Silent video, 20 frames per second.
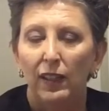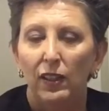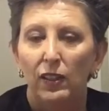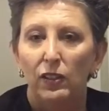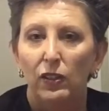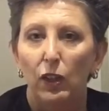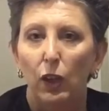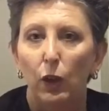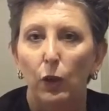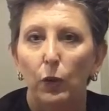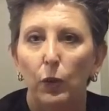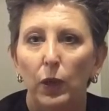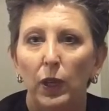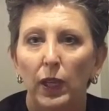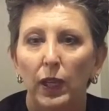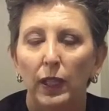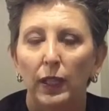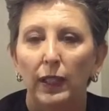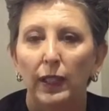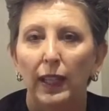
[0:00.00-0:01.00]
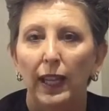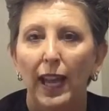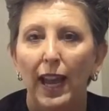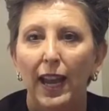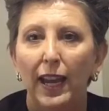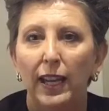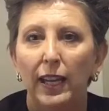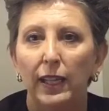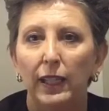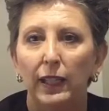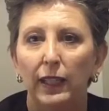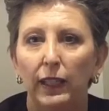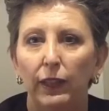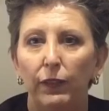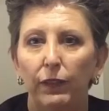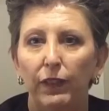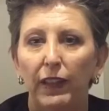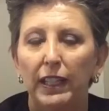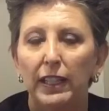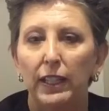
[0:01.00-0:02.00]
So how can
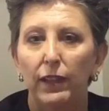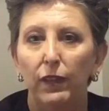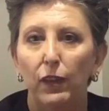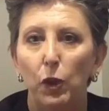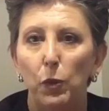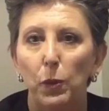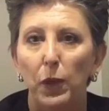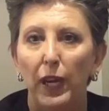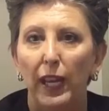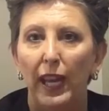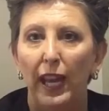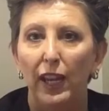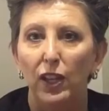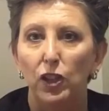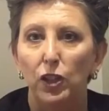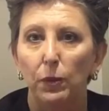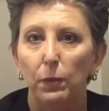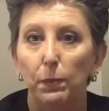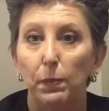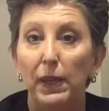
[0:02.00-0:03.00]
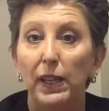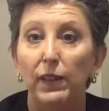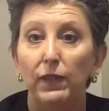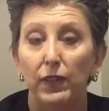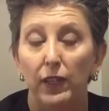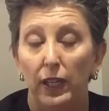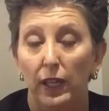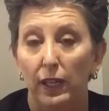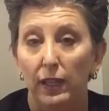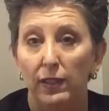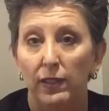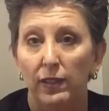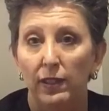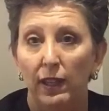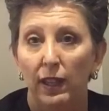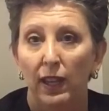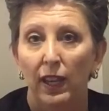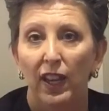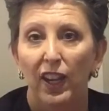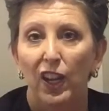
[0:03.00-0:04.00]
effective communication benefit us?
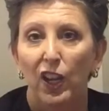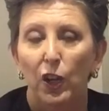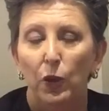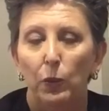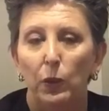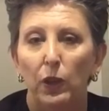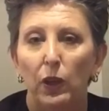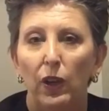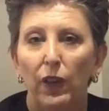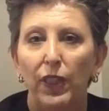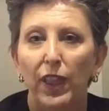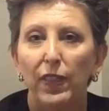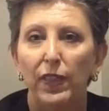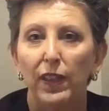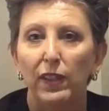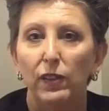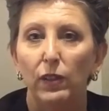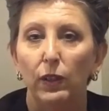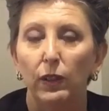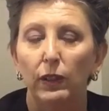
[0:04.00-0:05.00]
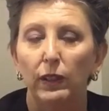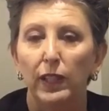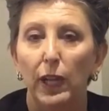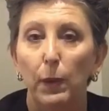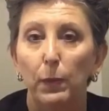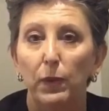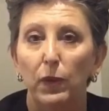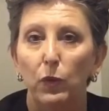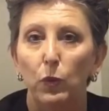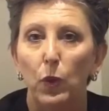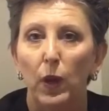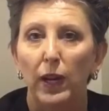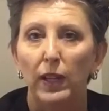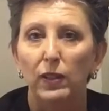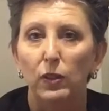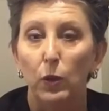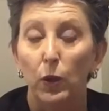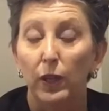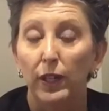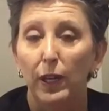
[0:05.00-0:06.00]
Well, I think there's a number of
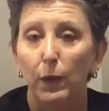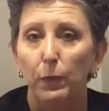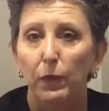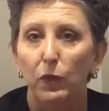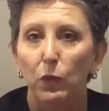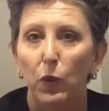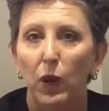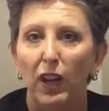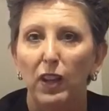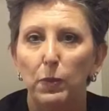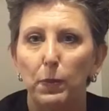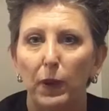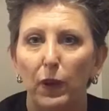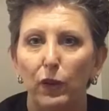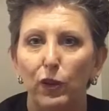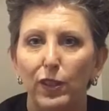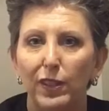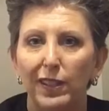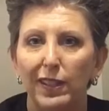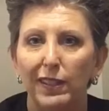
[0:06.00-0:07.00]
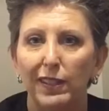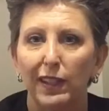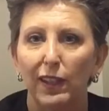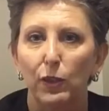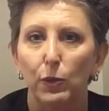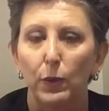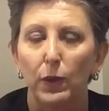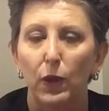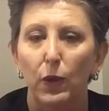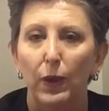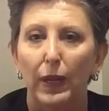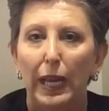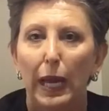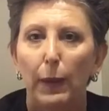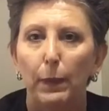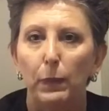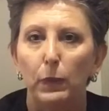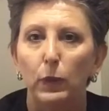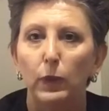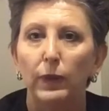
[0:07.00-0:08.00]
ways, quite a number of ways, but I'll just discuss with you a
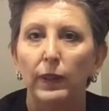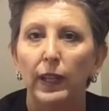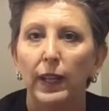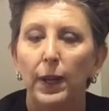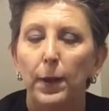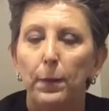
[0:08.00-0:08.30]
couple.